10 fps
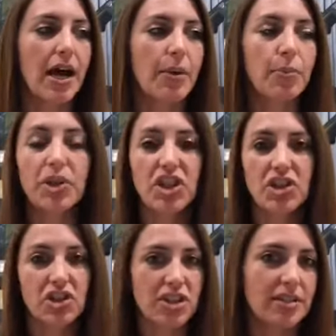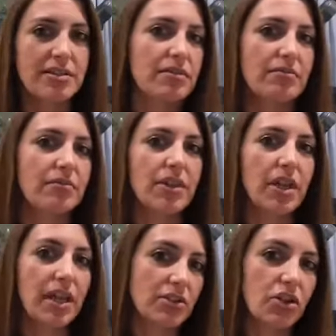which is just,
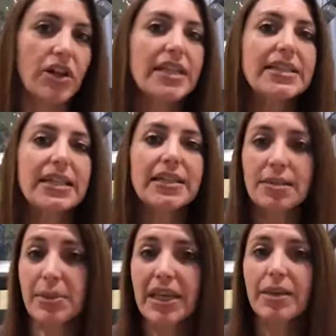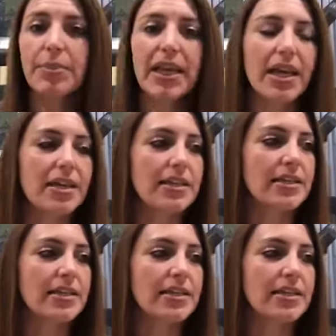it's crazy to me because